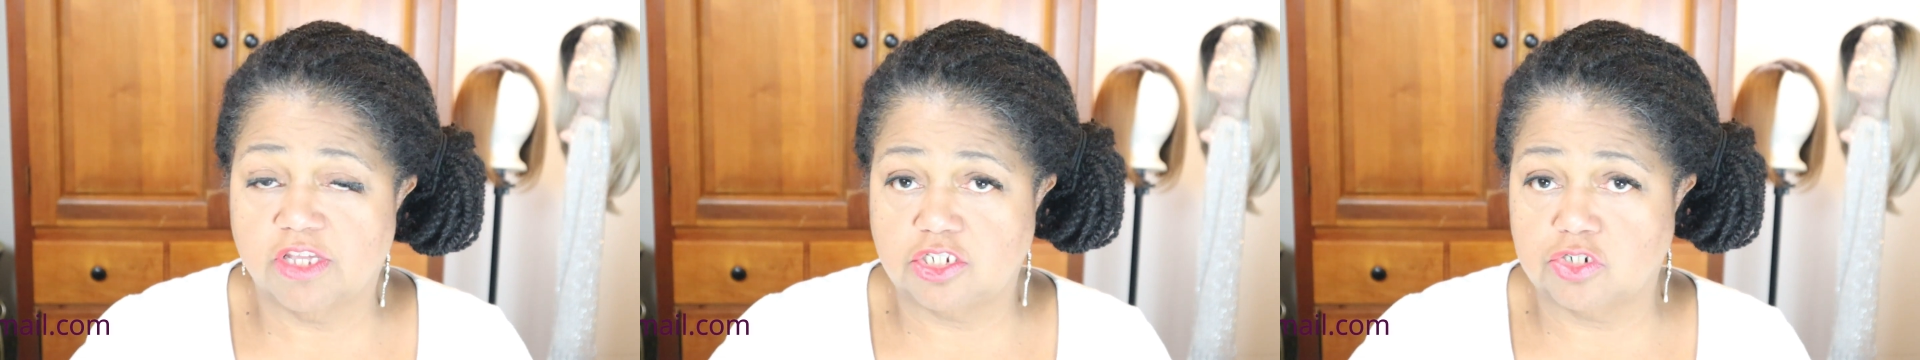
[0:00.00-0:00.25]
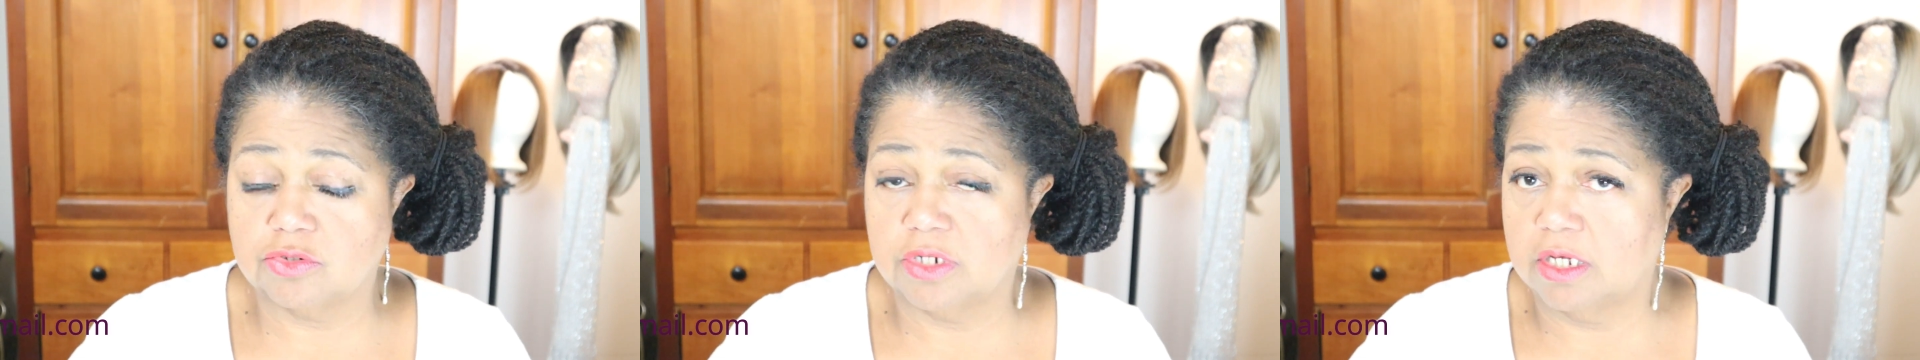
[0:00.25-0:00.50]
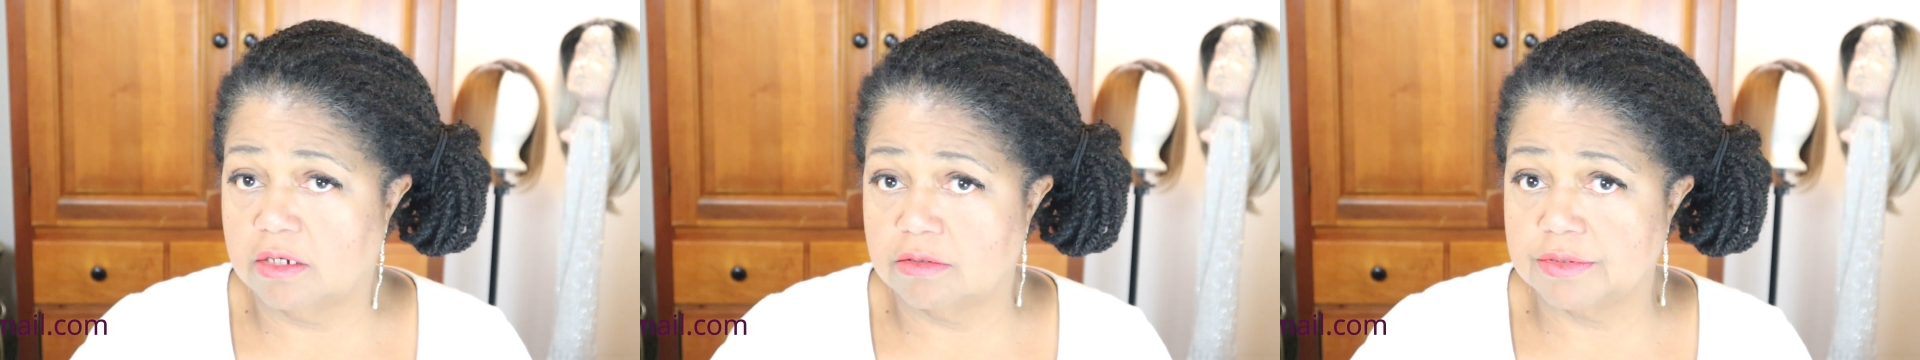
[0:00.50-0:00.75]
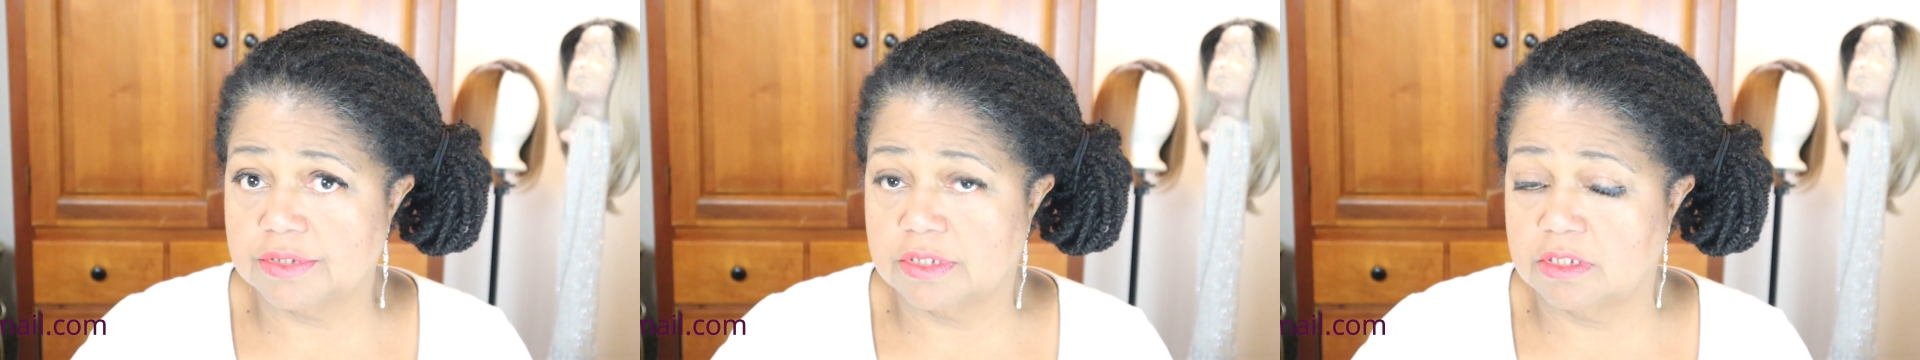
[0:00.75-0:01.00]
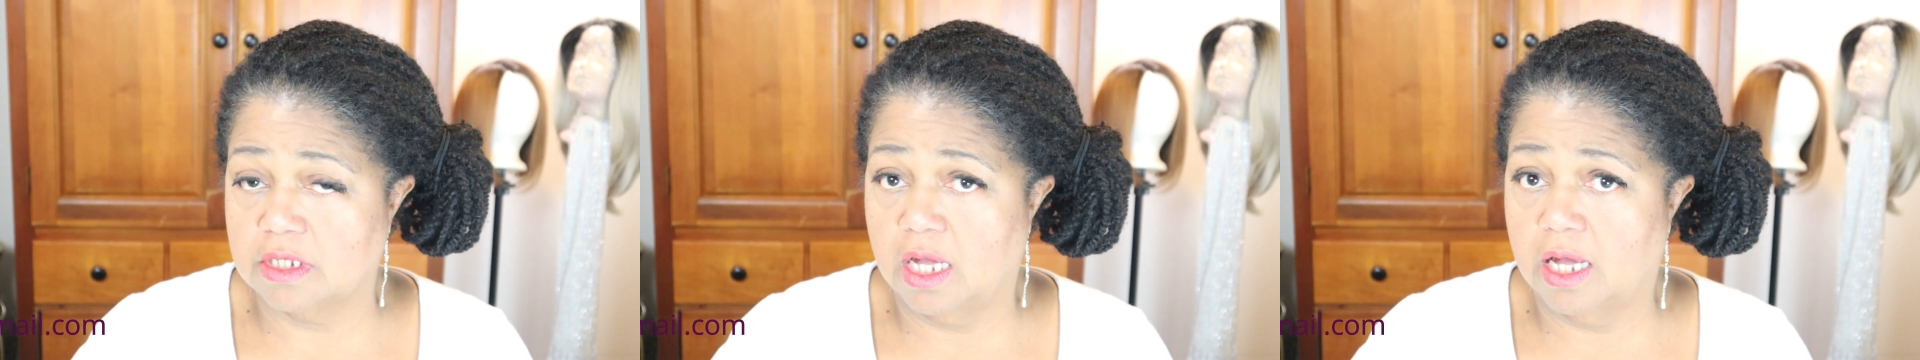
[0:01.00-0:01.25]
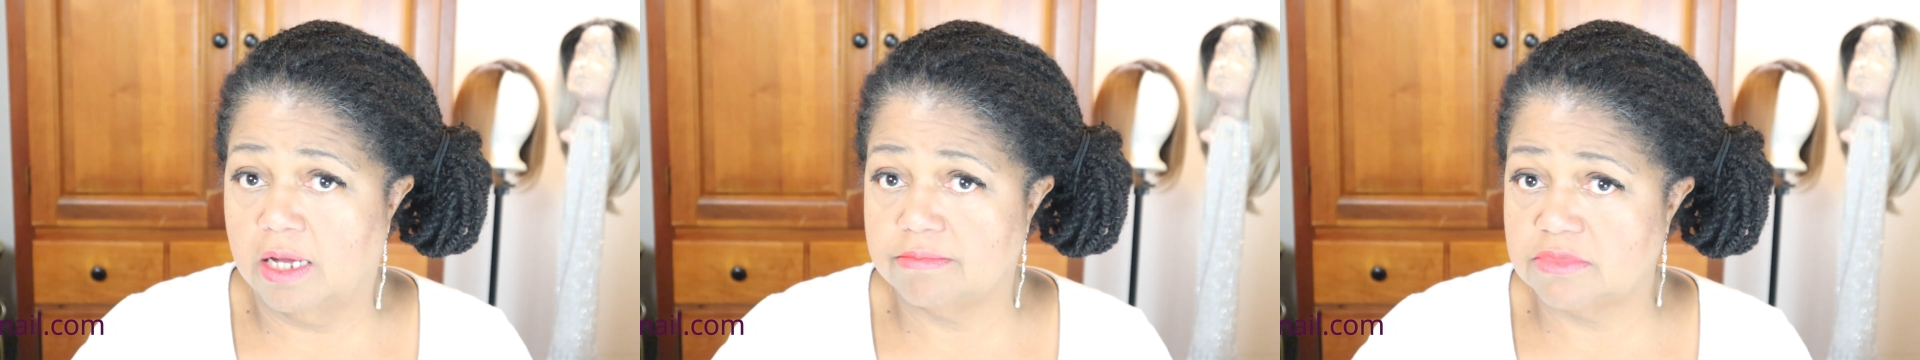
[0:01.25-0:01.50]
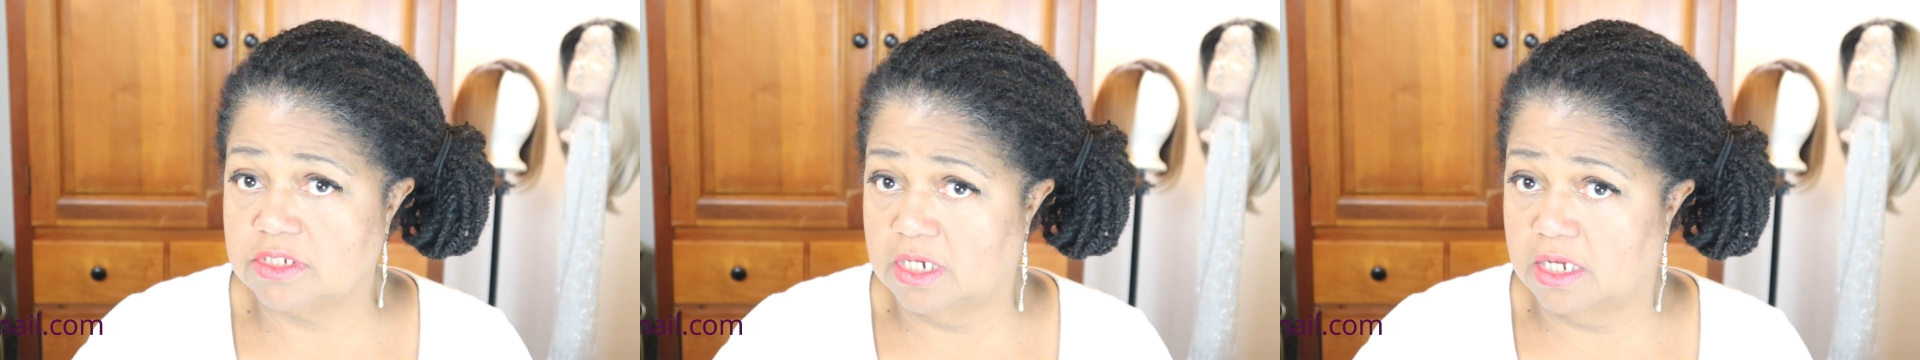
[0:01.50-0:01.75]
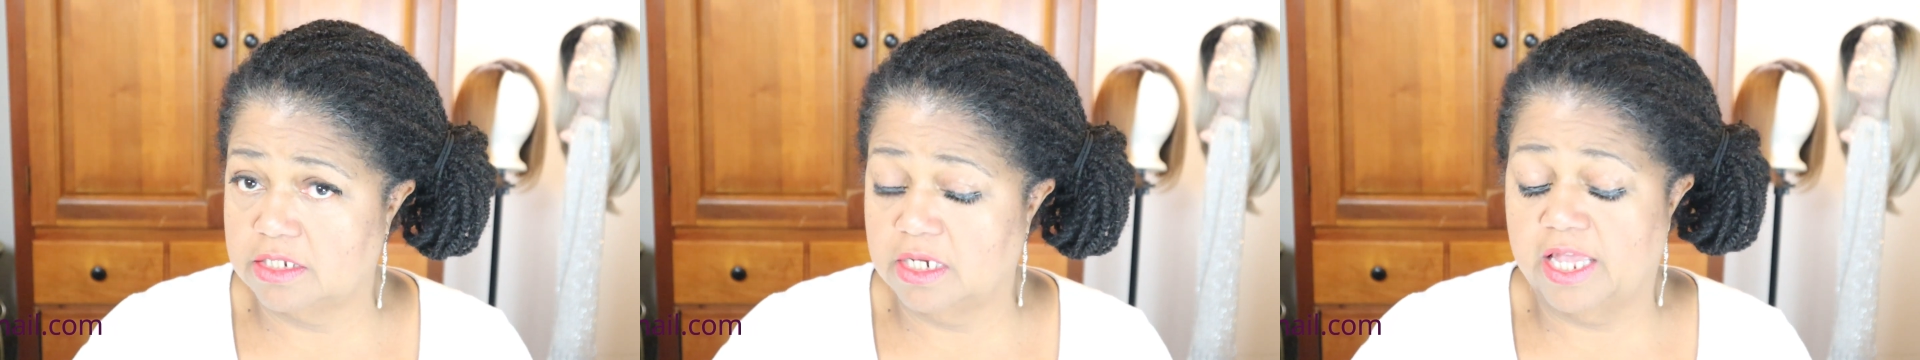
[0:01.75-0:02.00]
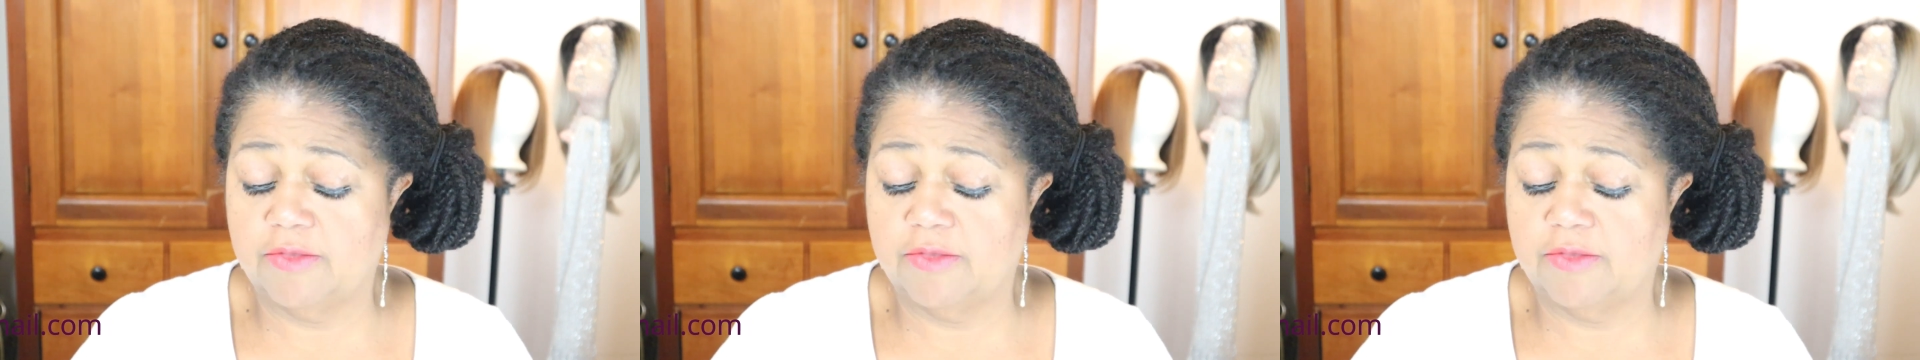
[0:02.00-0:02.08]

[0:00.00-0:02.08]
get your nails done,